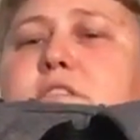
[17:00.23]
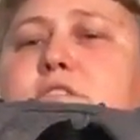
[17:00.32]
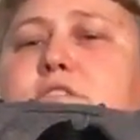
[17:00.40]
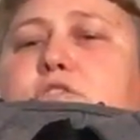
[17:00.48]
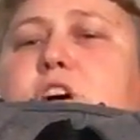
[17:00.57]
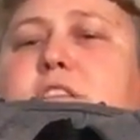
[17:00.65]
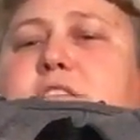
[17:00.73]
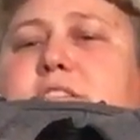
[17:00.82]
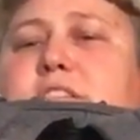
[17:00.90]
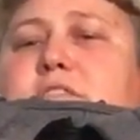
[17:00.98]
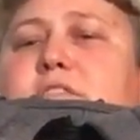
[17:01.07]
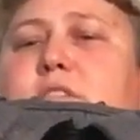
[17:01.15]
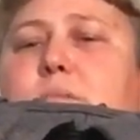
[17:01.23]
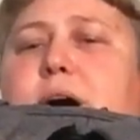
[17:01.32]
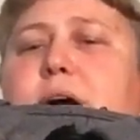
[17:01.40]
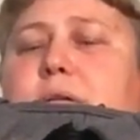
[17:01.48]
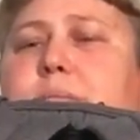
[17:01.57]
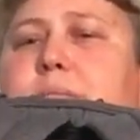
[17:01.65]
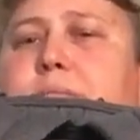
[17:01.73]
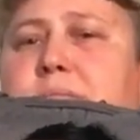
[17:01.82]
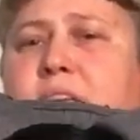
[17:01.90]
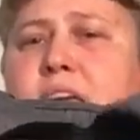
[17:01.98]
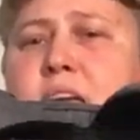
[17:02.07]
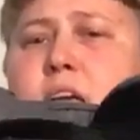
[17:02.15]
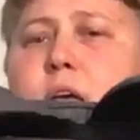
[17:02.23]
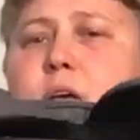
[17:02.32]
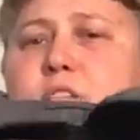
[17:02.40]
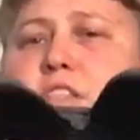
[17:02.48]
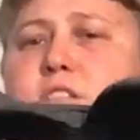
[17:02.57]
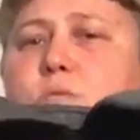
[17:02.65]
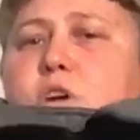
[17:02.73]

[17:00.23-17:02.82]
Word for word: the trolley sleeve and the bottom. And this is